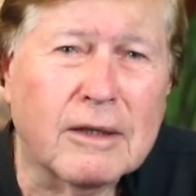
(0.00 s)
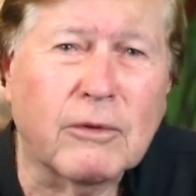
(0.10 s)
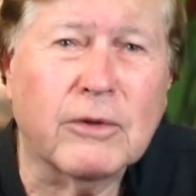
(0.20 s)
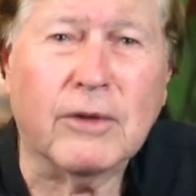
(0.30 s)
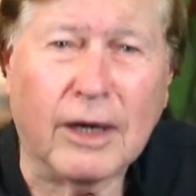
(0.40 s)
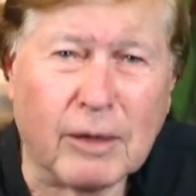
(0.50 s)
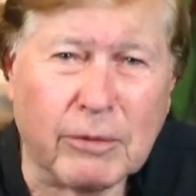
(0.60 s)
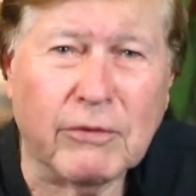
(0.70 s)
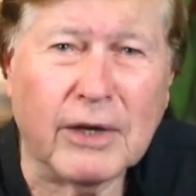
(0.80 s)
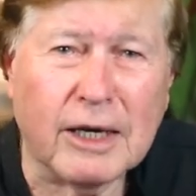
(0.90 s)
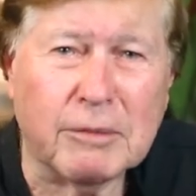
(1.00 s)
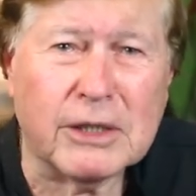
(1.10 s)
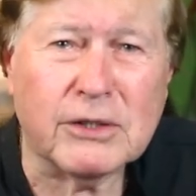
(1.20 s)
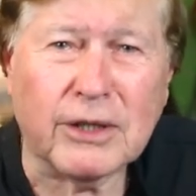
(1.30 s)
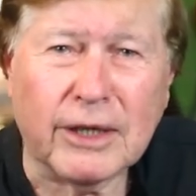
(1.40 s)
with the help of the
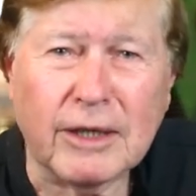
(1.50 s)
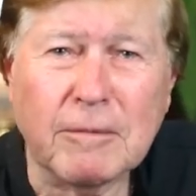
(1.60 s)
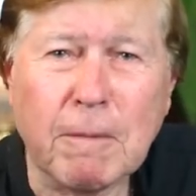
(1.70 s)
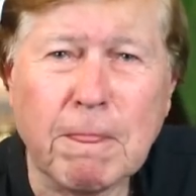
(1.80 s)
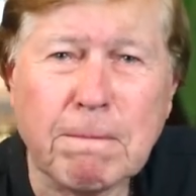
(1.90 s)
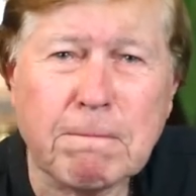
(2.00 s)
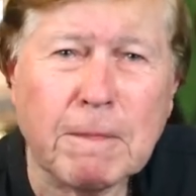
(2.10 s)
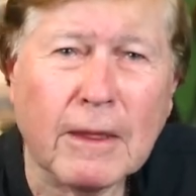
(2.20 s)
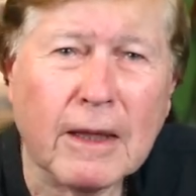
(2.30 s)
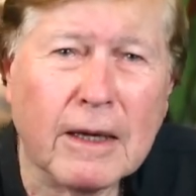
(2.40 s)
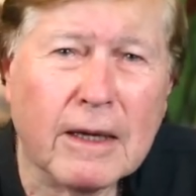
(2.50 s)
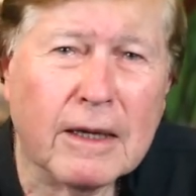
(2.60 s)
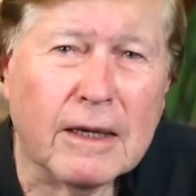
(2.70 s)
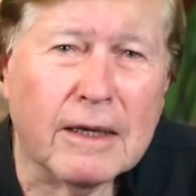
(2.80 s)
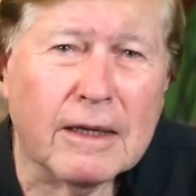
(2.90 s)
ABC.
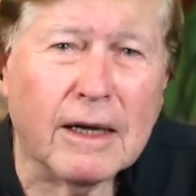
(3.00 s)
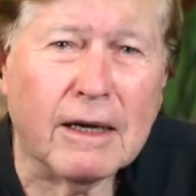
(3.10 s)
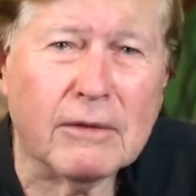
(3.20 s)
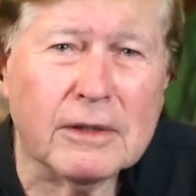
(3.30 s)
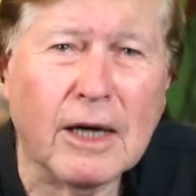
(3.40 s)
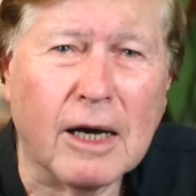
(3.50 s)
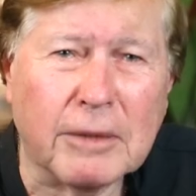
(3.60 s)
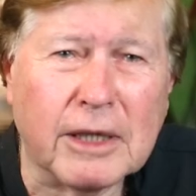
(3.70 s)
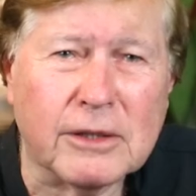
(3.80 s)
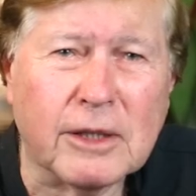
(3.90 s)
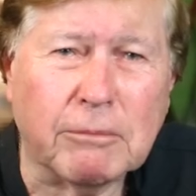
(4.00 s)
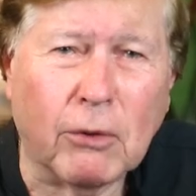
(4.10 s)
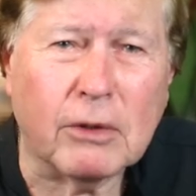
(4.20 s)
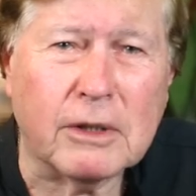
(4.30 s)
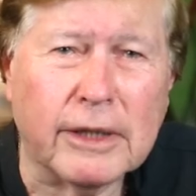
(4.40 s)
The timing is
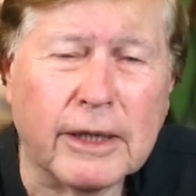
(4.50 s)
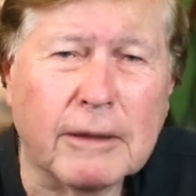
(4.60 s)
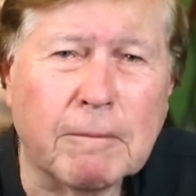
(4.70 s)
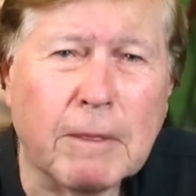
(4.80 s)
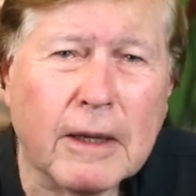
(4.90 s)
important here.